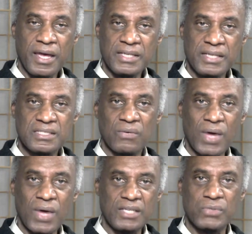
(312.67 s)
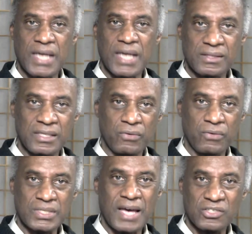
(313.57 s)
And he said while he was out there, it
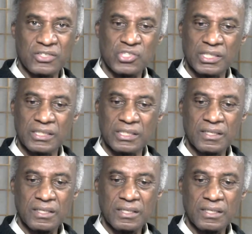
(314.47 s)
was kind of chilly.